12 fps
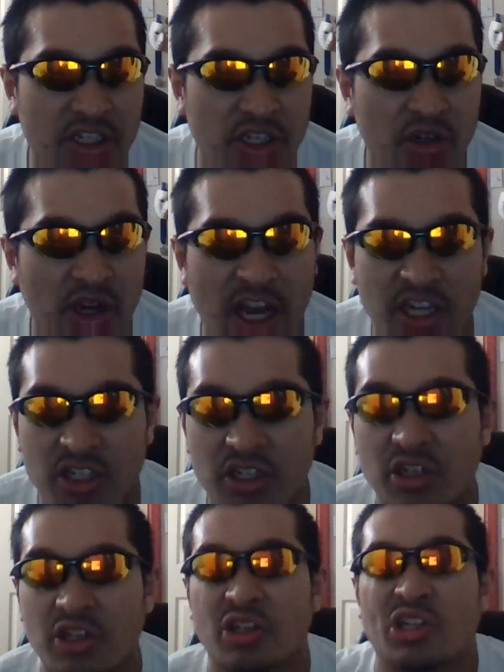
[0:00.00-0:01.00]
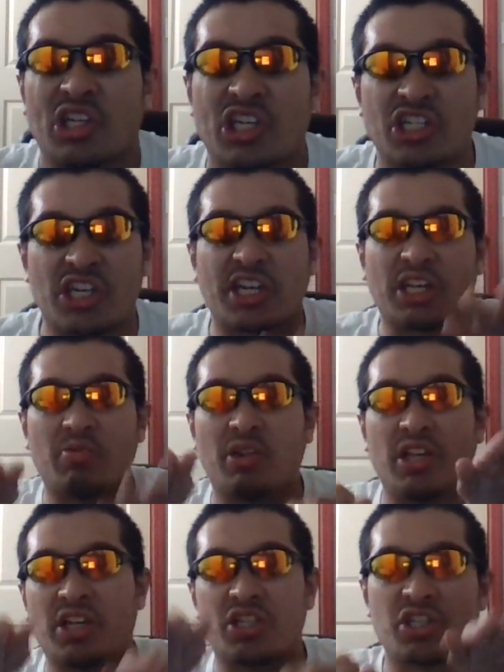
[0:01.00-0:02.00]
still has a shaky
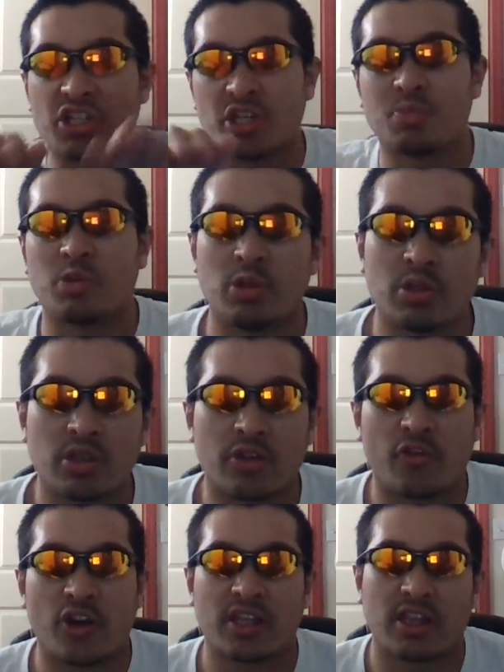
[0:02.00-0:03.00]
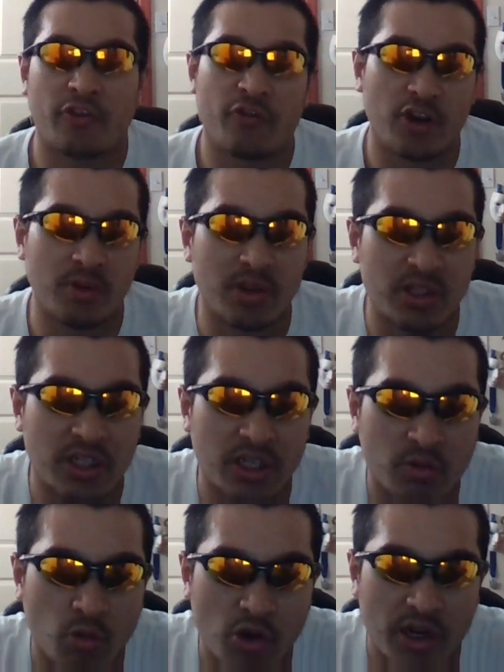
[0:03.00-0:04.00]
relationship due to the fact that Fermi
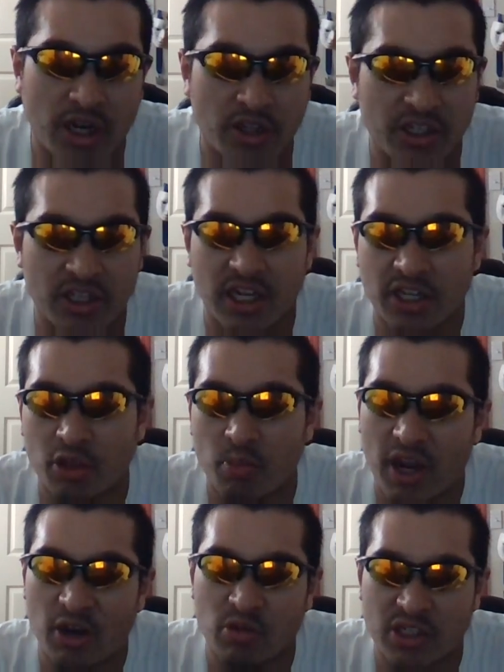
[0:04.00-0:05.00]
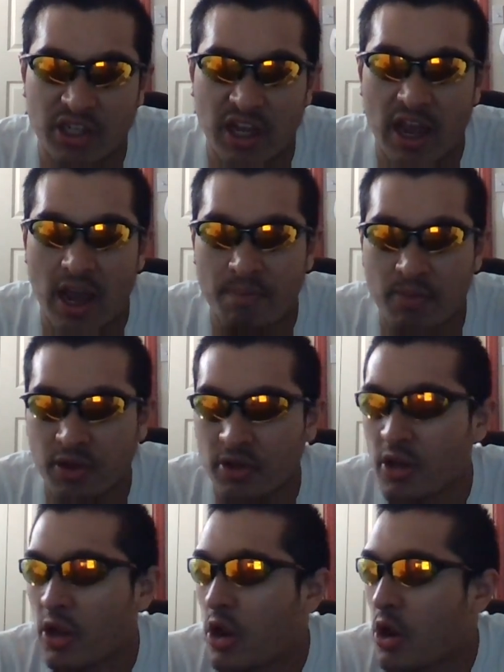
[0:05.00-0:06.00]
did warn Aldit like no matter what's gonna happen,
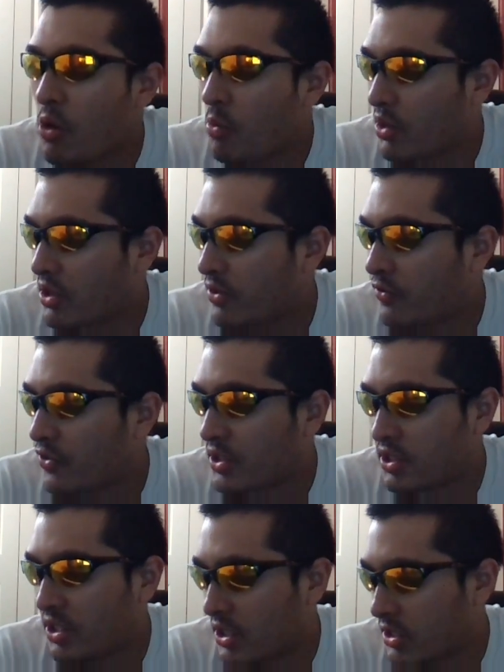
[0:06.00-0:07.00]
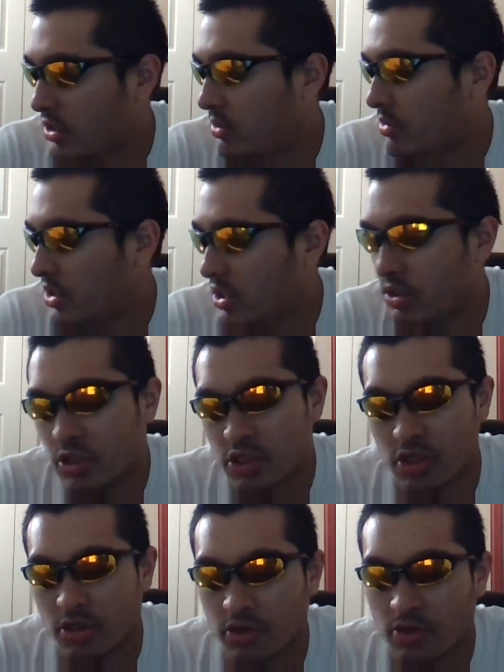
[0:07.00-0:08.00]
we're gonna freaking like um kill
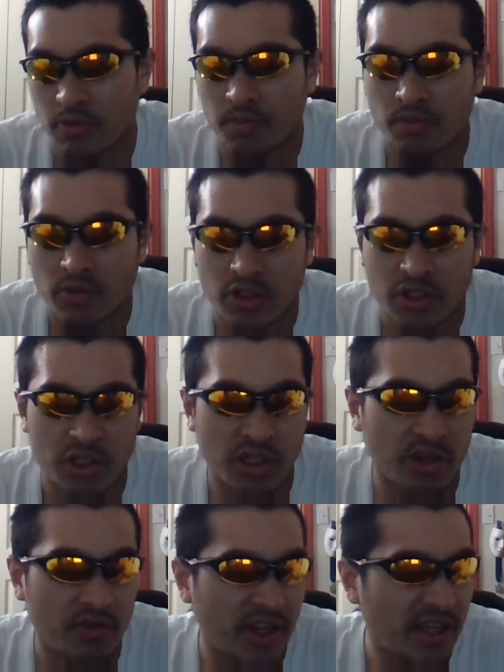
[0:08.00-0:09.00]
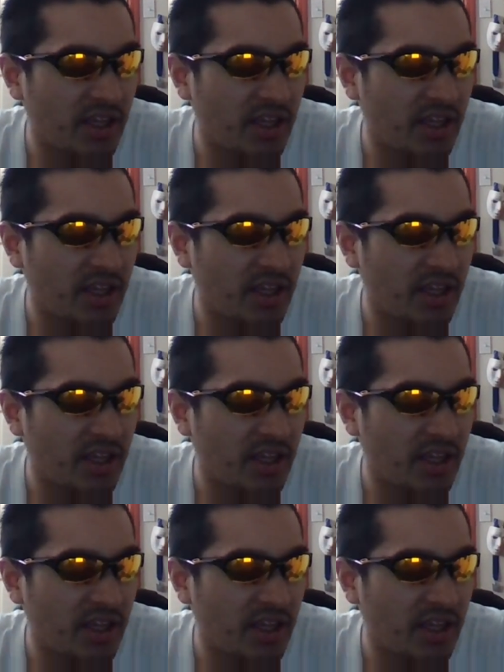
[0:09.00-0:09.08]
each other. She even